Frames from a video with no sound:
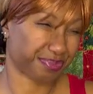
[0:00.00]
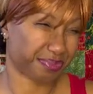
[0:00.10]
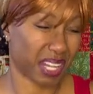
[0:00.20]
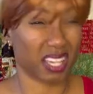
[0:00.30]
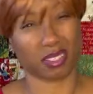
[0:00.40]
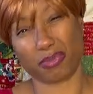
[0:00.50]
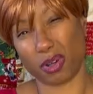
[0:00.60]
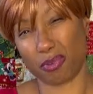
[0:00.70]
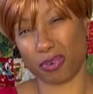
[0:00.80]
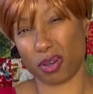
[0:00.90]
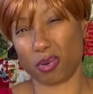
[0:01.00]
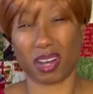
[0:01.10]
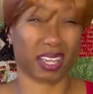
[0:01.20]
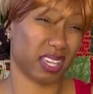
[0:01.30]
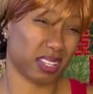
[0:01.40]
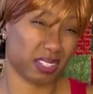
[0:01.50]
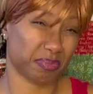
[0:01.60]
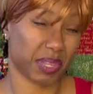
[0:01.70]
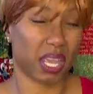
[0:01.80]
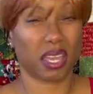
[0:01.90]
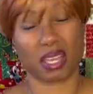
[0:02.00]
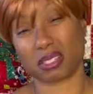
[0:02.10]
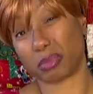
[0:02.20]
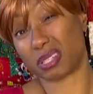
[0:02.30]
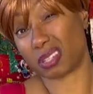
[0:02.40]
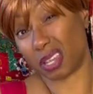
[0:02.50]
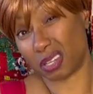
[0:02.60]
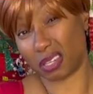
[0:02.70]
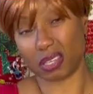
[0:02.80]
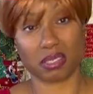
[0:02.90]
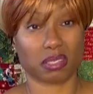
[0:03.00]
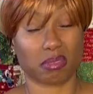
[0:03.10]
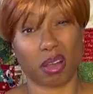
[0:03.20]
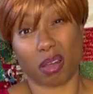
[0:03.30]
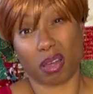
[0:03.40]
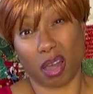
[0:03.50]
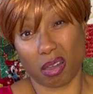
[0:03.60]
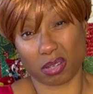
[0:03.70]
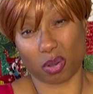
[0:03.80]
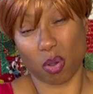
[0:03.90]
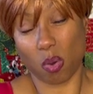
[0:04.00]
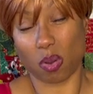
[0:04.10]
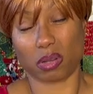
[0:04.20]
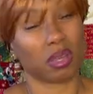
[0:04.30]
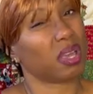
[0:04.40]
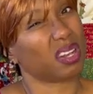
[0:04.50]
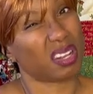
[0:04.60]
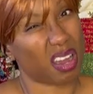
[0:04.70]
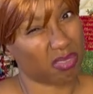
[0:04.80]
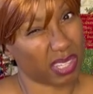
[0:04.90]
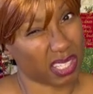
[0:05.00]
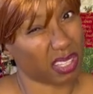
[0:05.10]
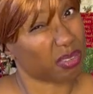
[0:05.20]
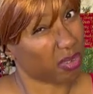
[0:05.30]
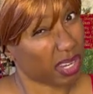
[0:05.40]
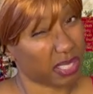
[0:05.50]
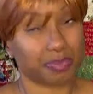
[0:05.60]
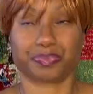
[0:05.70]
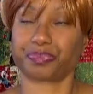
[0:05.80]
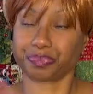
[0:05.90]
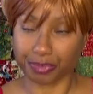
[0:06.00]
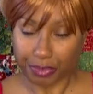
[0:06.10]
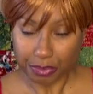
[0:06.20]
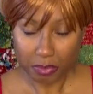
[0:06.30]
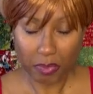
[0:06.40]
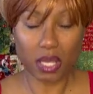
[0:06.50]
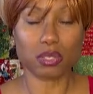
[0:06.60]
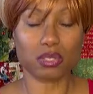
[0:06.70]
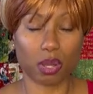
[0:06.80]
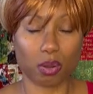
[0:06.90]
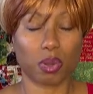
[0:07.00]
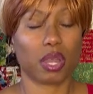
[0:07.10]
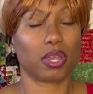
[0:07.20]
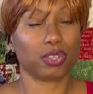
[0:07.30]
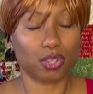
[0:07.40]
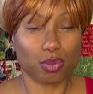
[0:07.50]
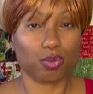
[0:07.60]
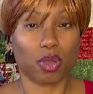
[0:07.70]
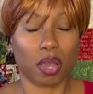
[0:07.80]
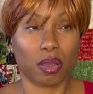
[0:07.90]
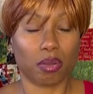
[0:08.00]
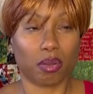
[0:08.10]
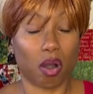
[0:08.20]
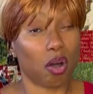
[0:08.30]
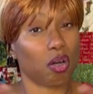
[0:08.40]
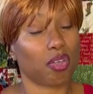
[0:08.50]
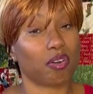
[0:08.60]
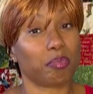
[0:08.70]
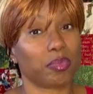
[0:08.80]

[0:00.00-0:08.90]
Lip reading: is a Volvo, a Kia, is a Mercedes, a Honda Accord. Not really, right? So although